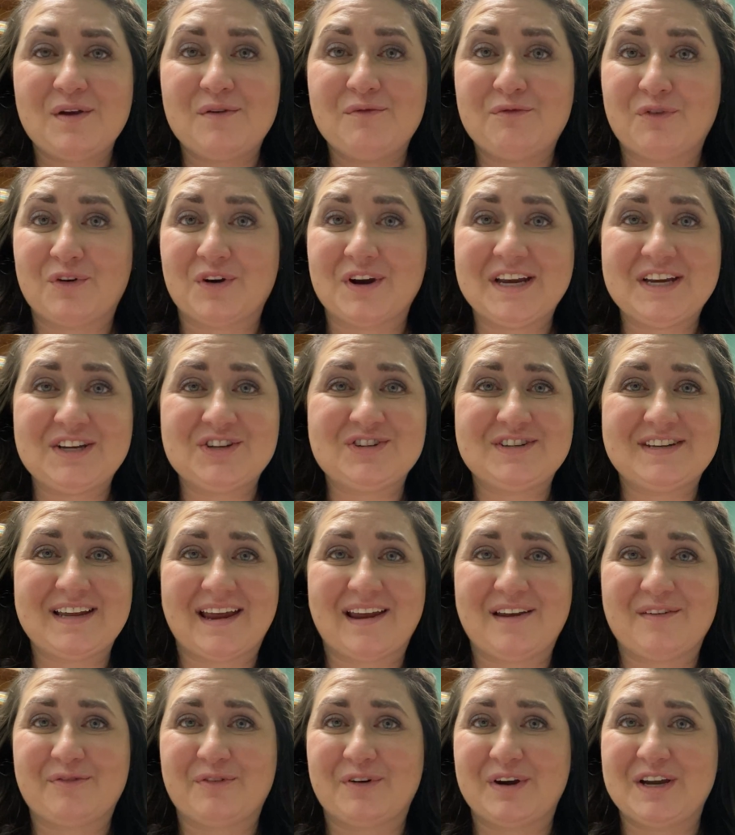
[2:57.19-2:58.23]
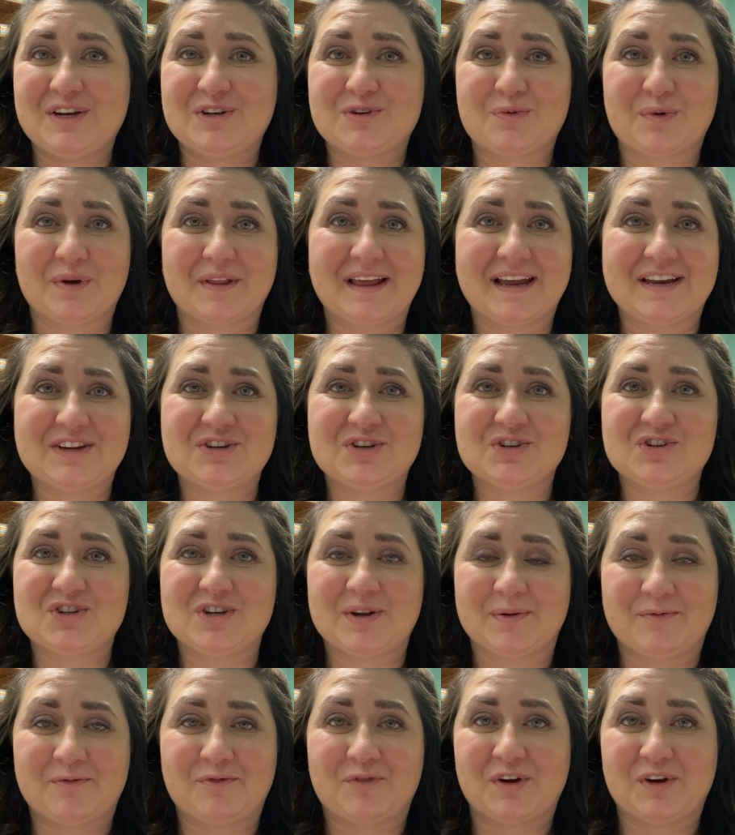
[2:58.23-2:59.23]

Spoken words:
for each day, for each relationship,